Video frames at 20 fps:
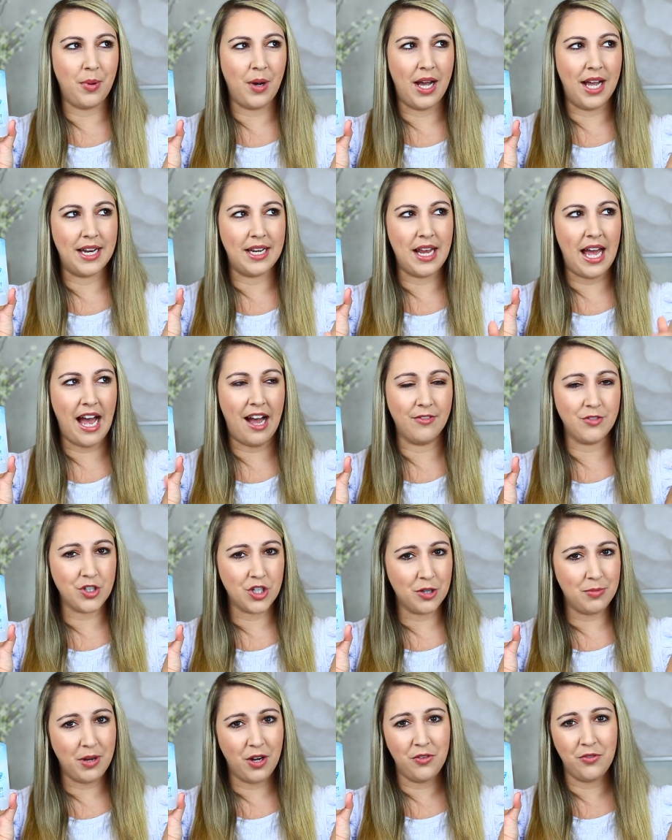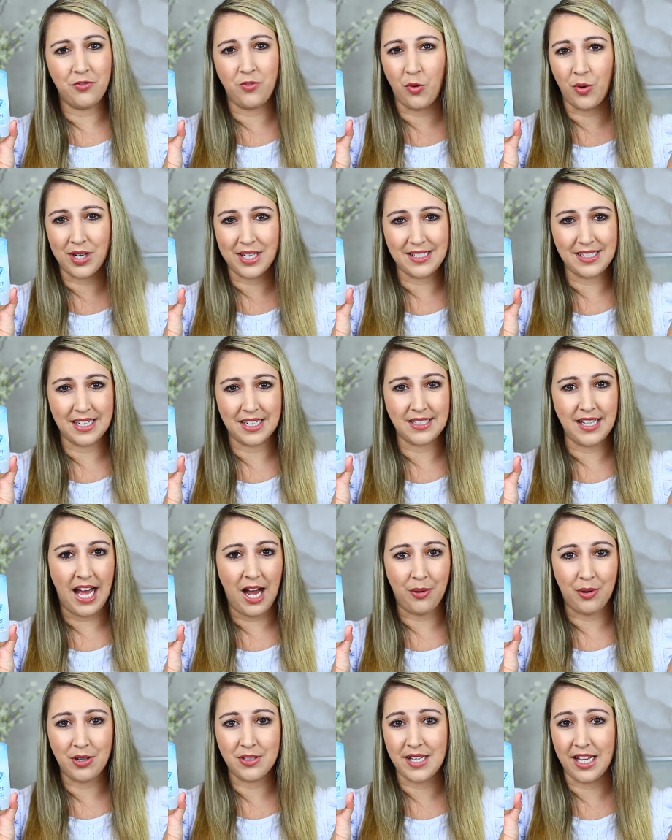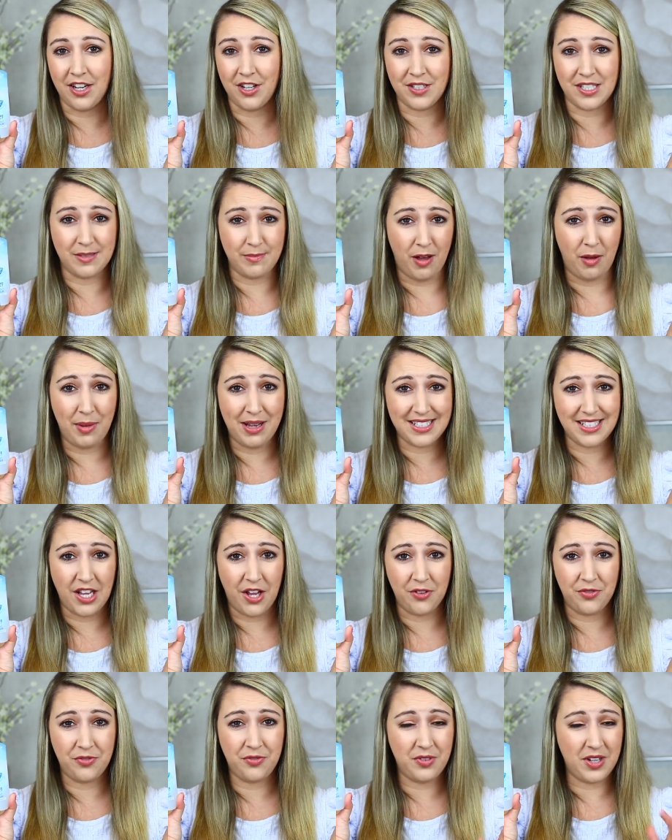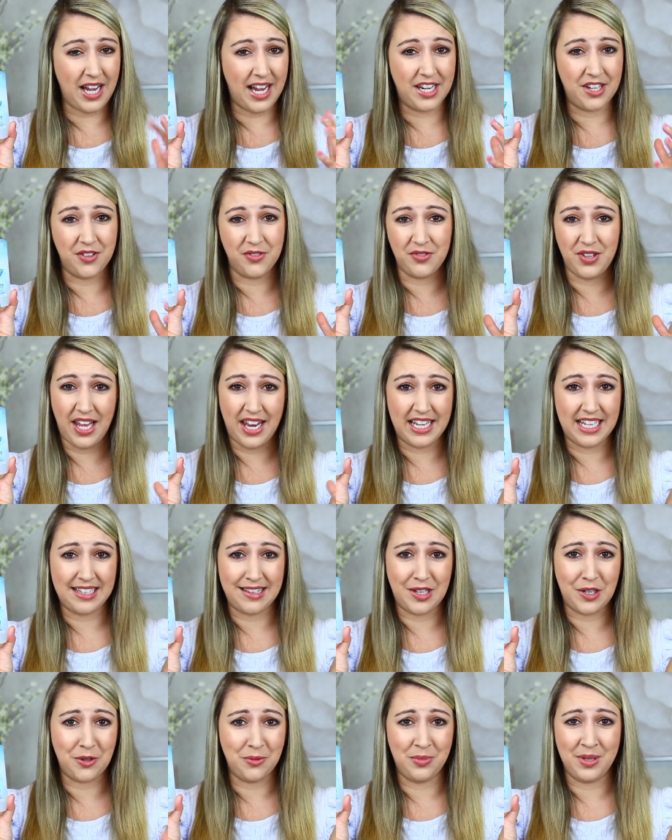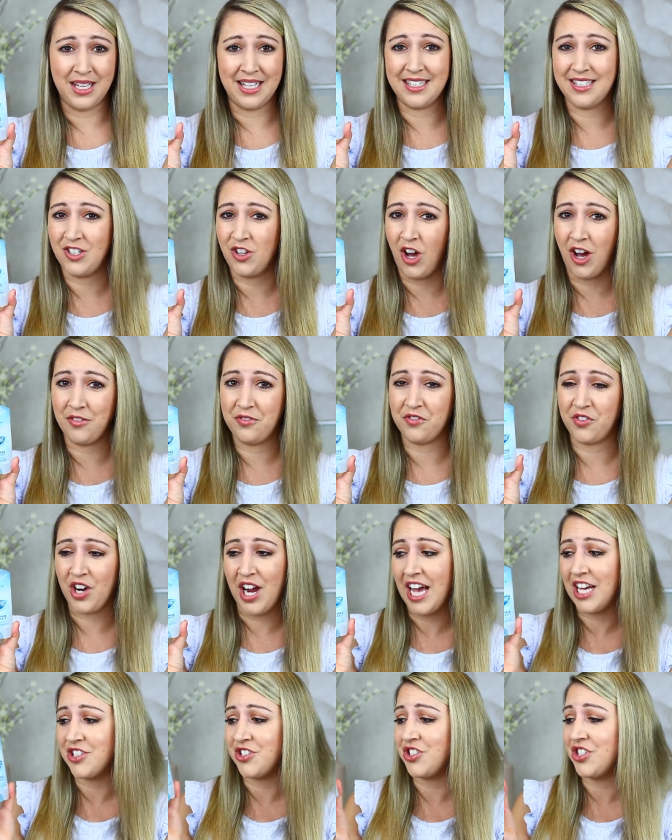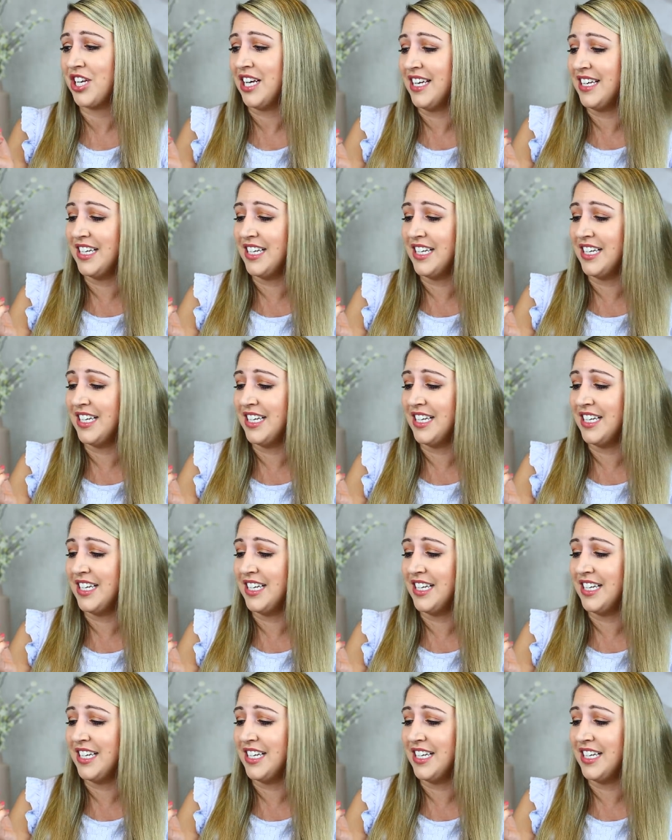but after about 4 to 6 hours, I could smell myself kind of getting a little bit not fresh.